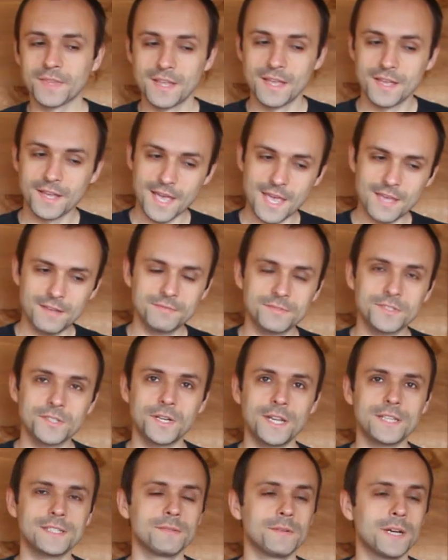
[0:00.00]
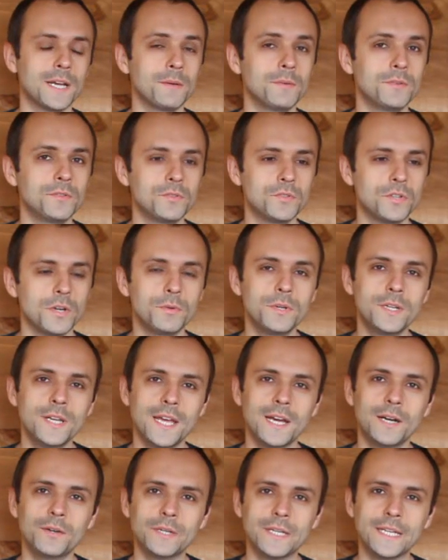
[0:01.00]
Okay, so that's what I'm going to show you
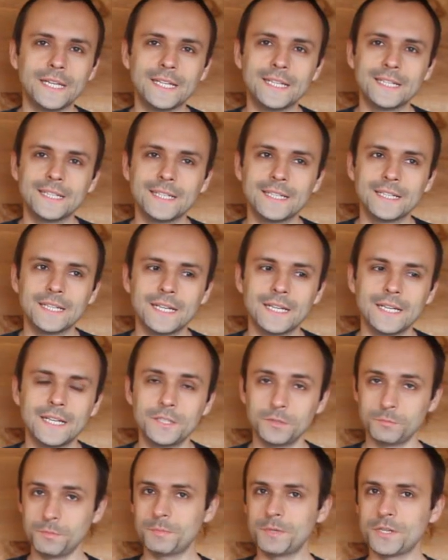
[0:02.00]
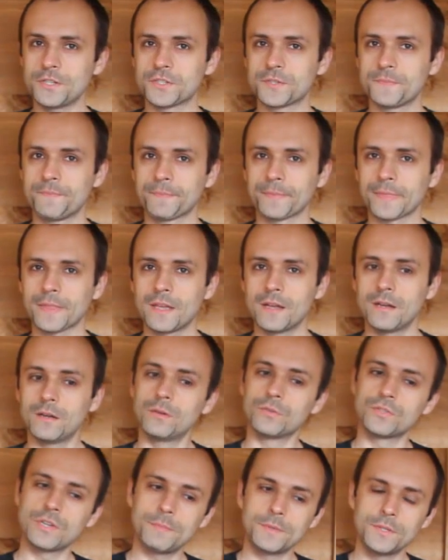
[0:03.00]
now in Adobe Bridge.
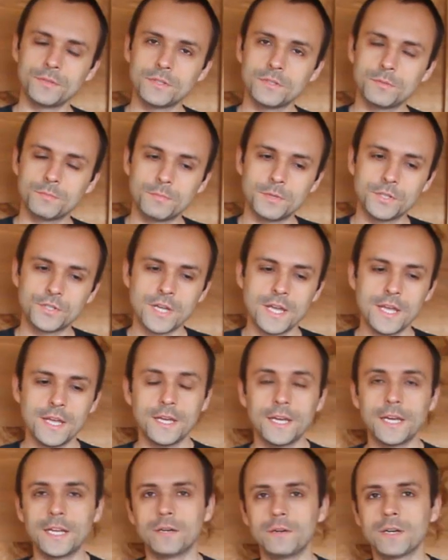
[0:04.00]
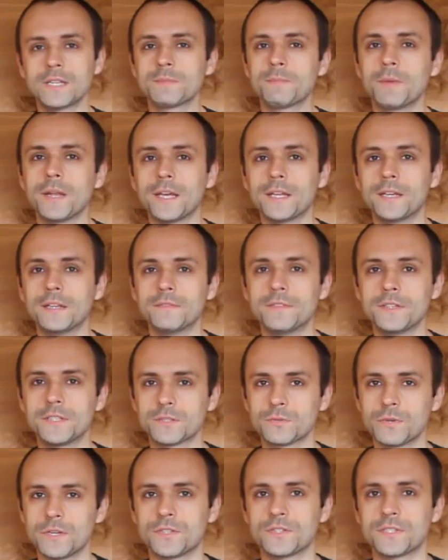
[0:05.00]
I'll jump into Adobe Bridge and I'll explain these
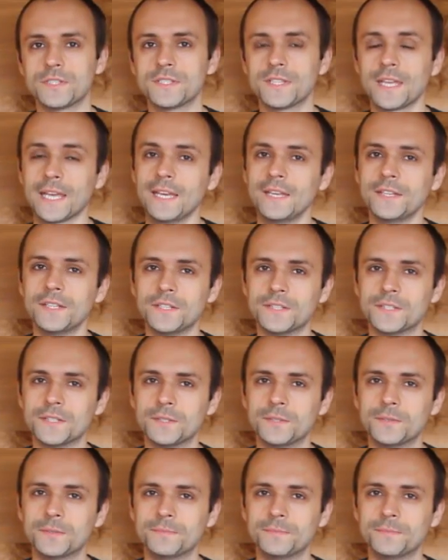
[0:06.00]
questions in detail.